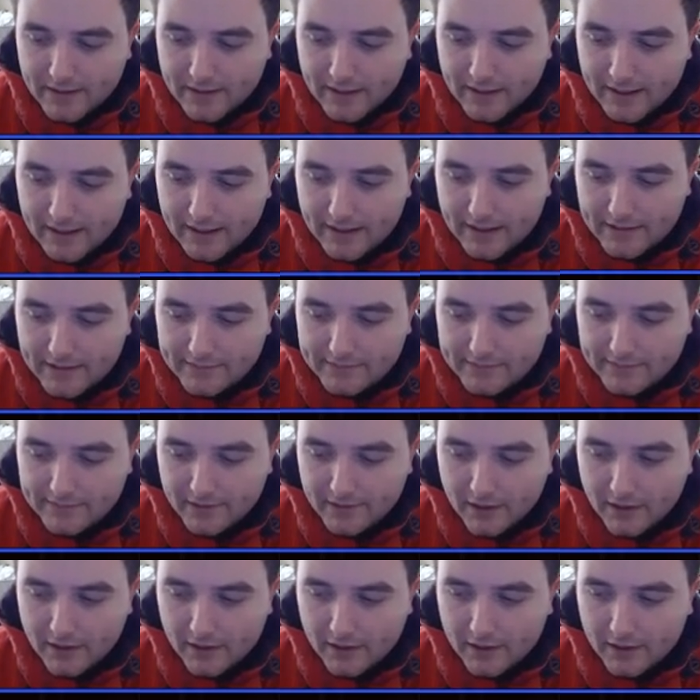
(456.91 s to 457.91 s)
And,
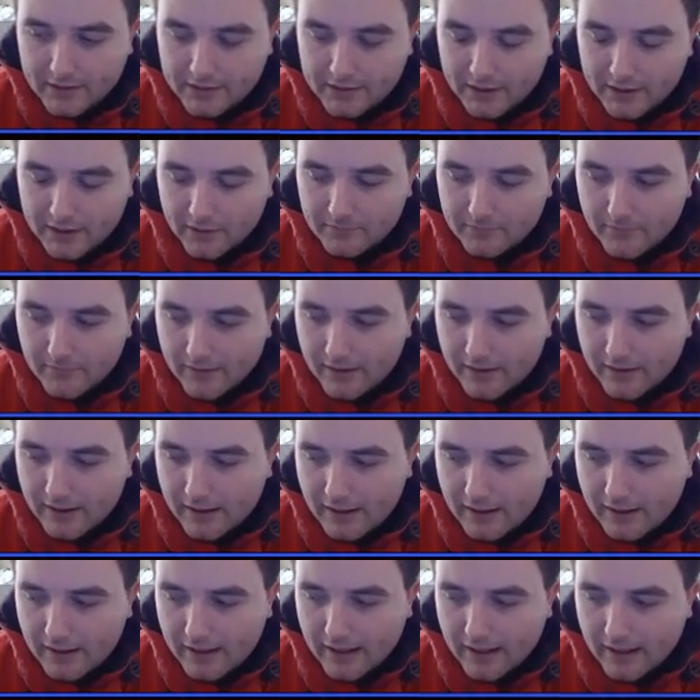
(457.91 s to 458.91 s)
uh, you know,
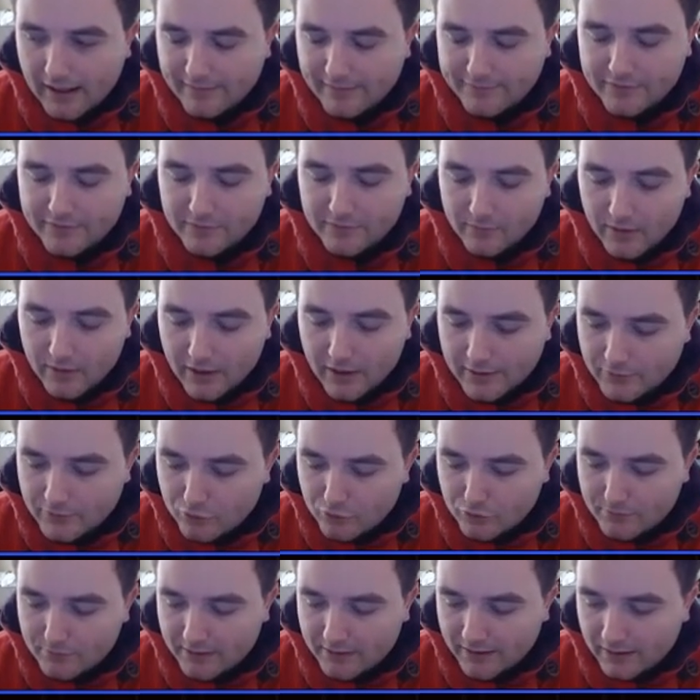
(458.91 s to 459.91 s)
after a while,
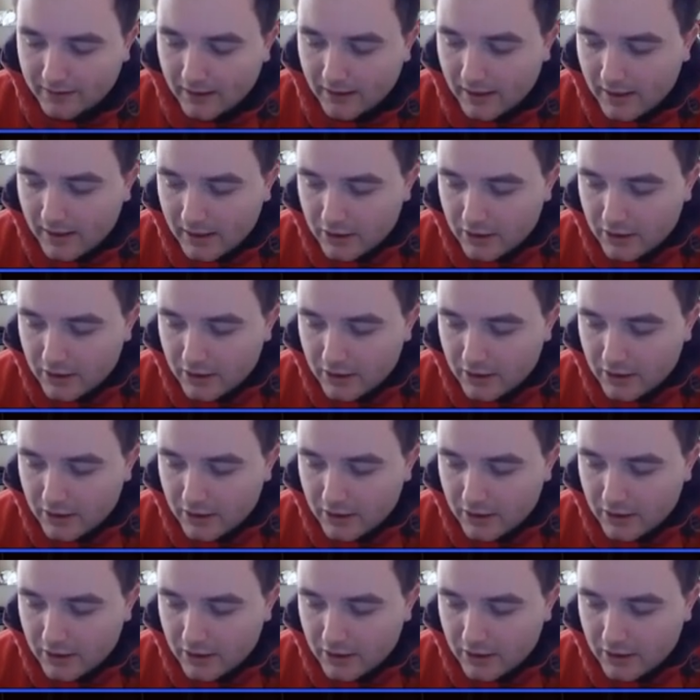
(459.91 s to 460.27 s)
normally